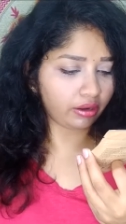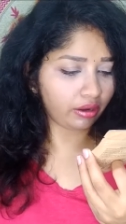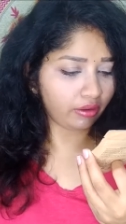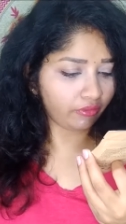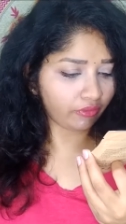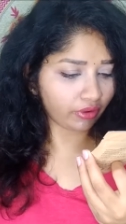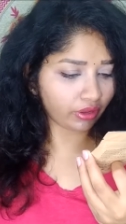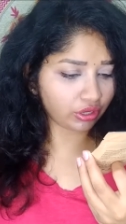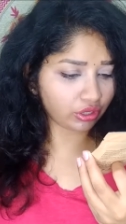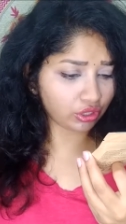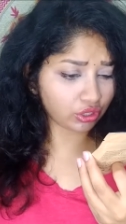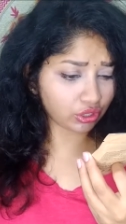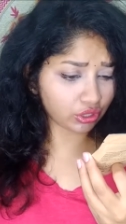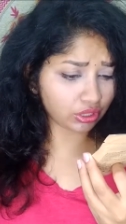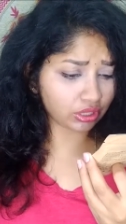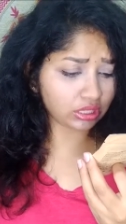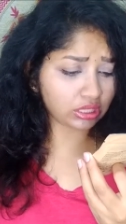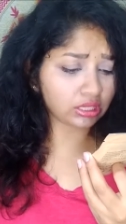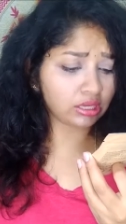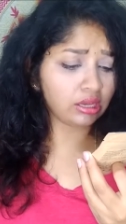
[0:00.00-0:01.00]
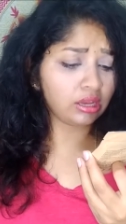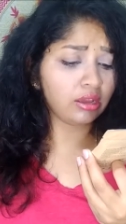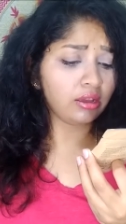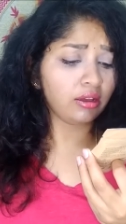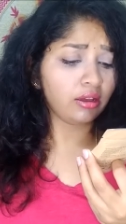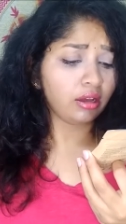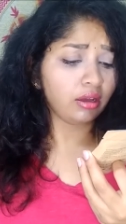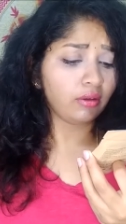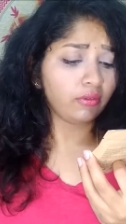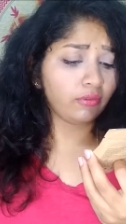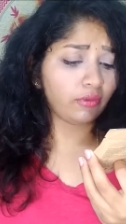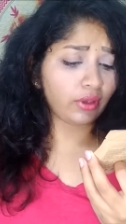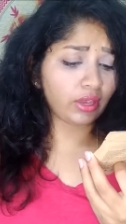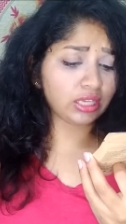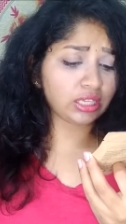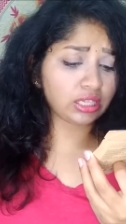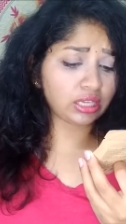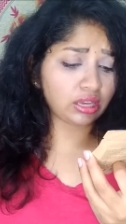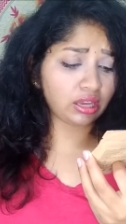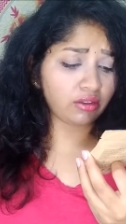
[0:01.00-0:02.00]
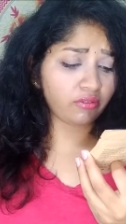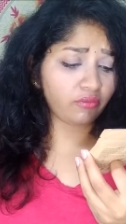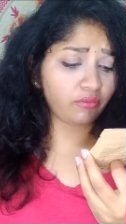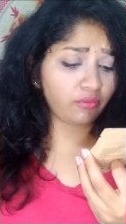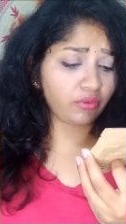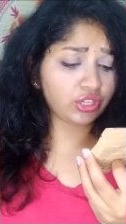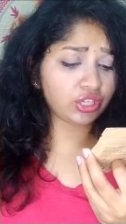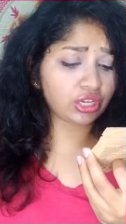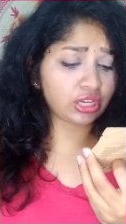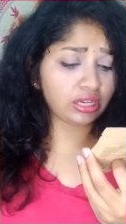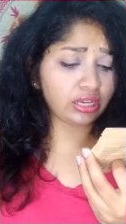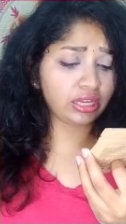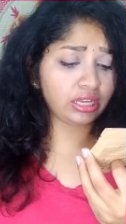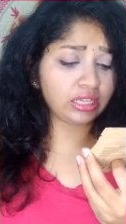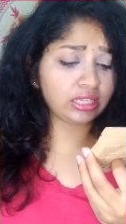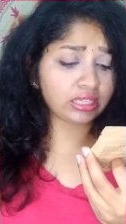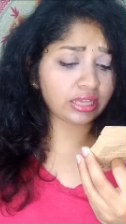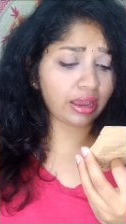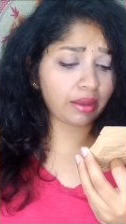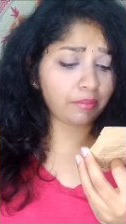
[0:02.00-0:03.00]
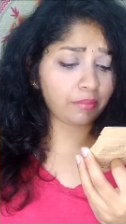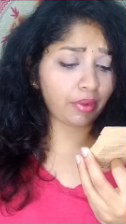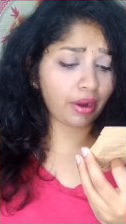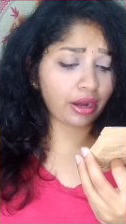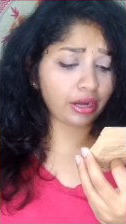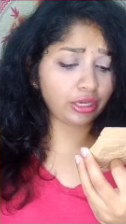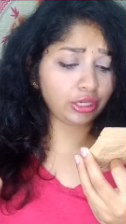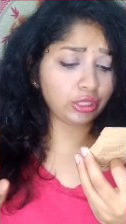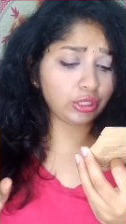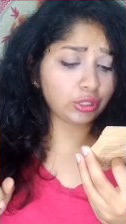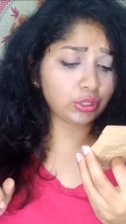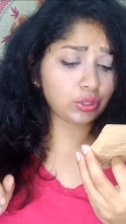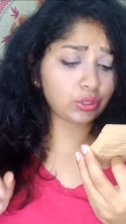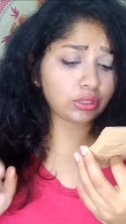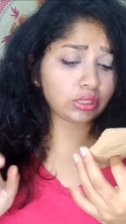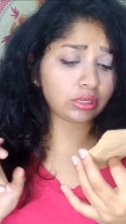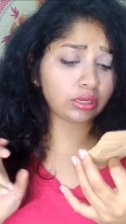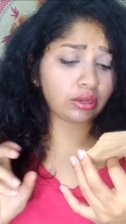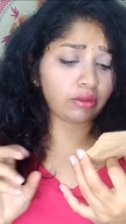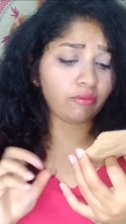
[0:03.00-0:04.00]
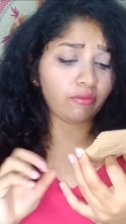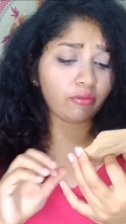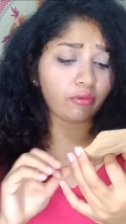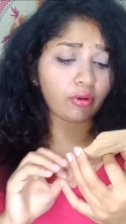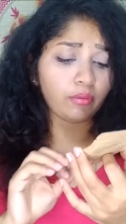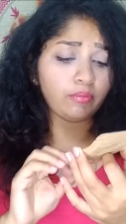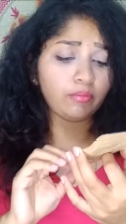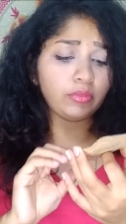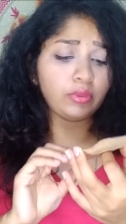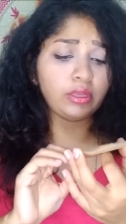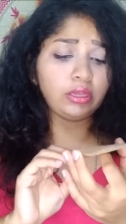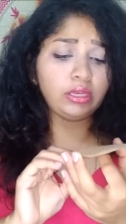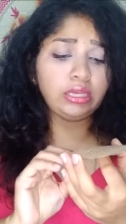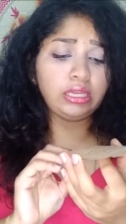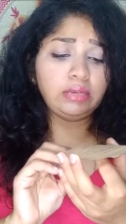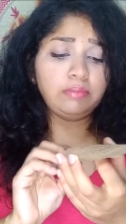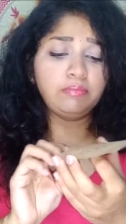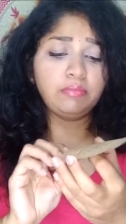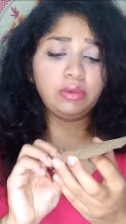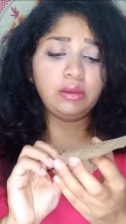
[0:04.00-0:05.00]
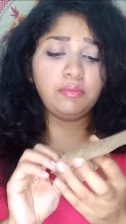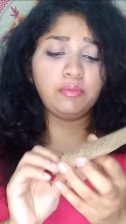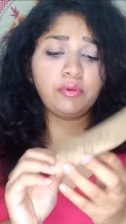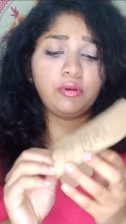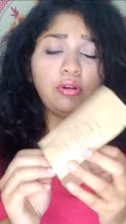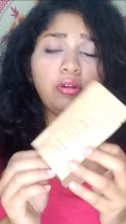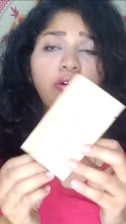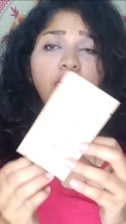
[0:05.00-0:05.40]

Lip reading: deflections face skin, which cleans and brightens your skin from the Neemly